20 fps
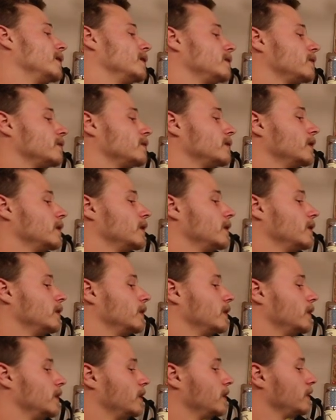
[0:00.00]
it's
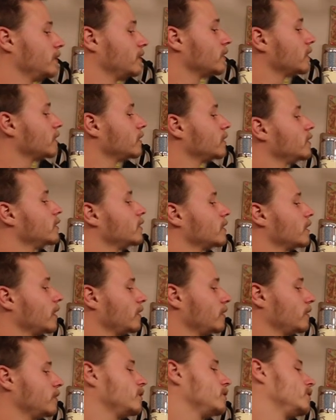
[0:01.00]
you can you
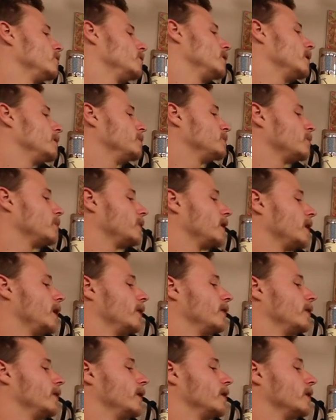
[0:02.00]
can do it up so we can
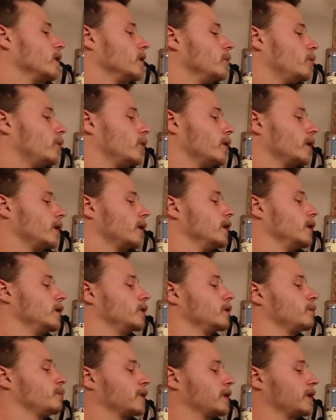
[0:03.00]
hear it and hear a little more.
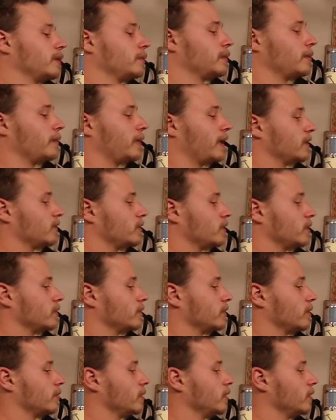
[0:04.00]
Just bring it up the master or
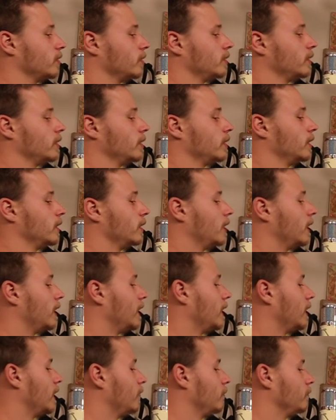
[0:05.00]
something.
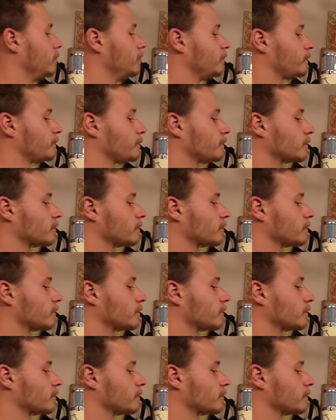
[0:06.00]
Um,